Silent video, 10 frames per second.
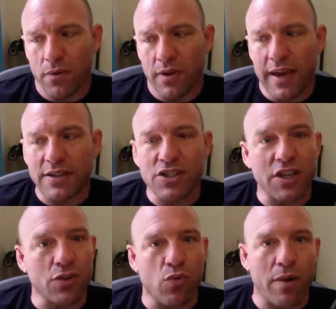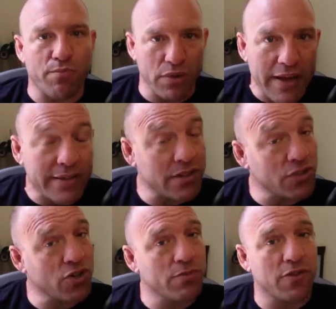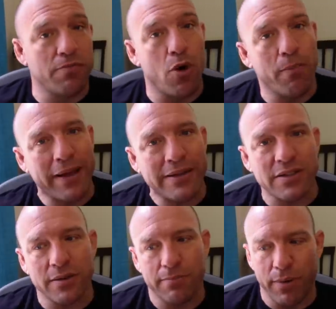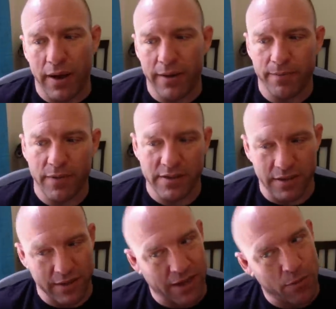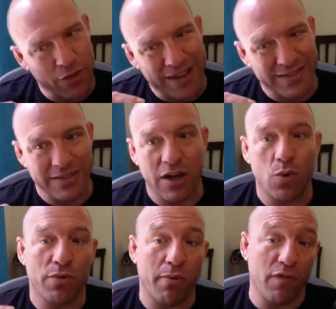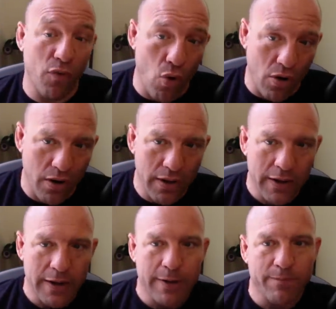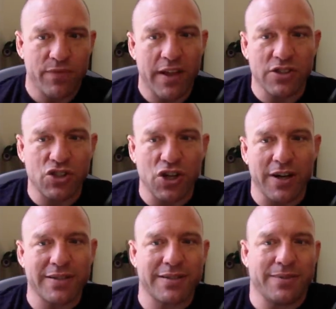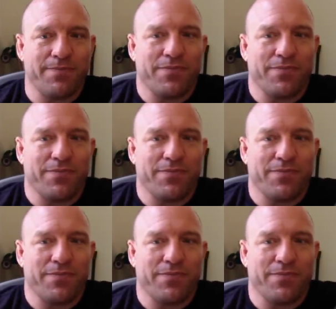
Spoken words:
Gaethje's in the right place in terms of momentum, but it's nothing Cowboy hasn't dealt with before. It's just